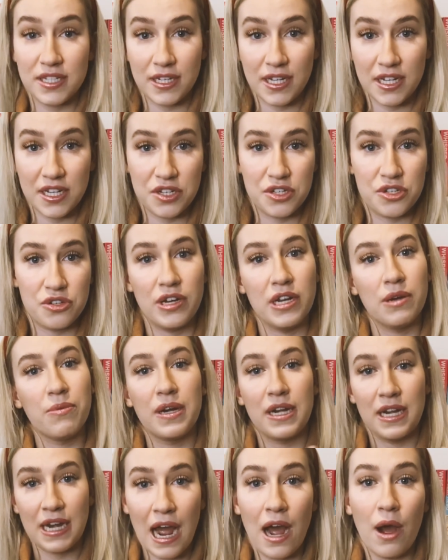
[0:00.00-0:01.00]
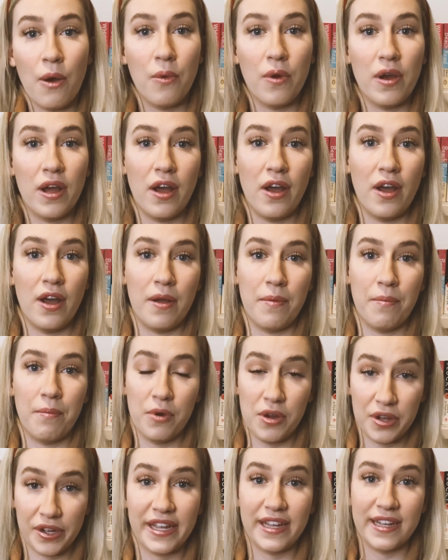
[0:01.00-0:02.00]
in the industry and were now
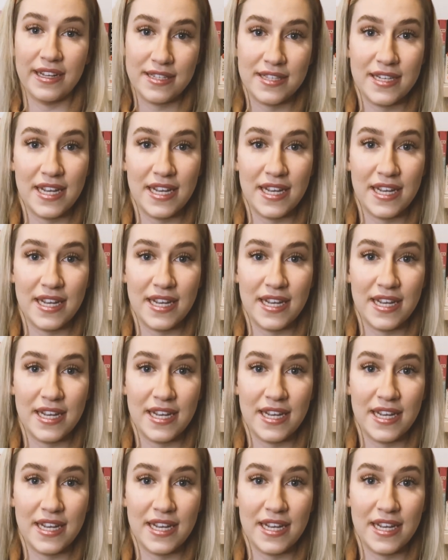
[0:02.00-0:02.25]
working at